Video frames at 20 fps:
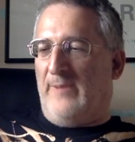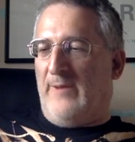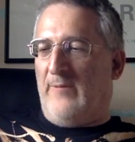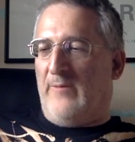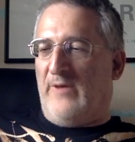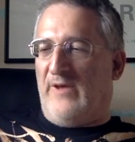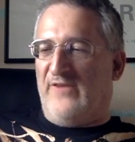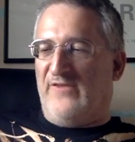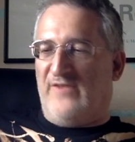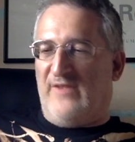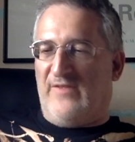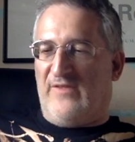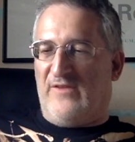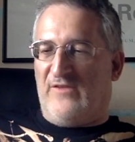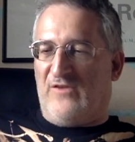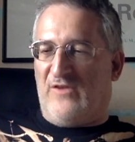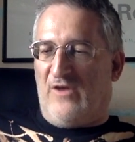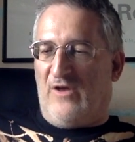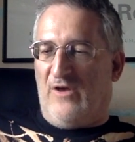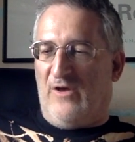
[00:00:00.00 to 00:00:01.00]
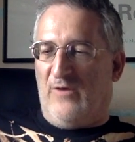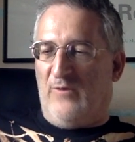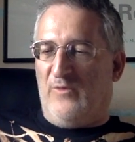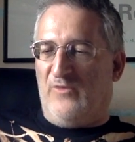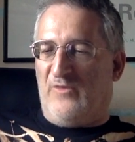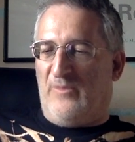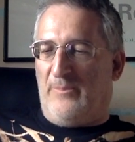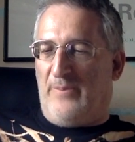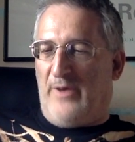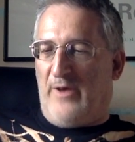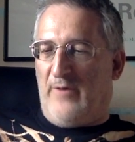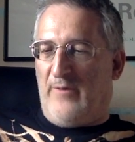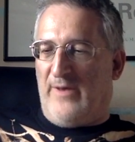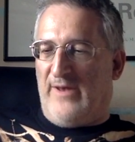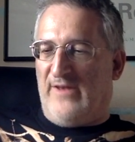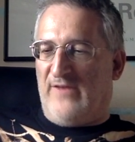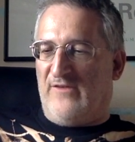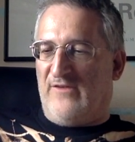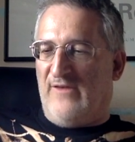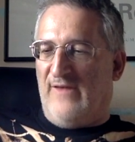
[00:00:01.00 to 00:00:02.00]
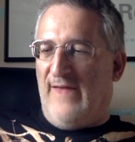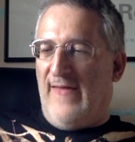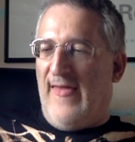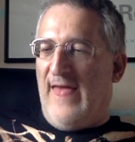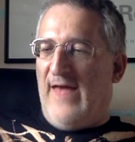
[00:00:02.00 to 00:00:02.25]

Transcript: me when I said that Ahern was a poet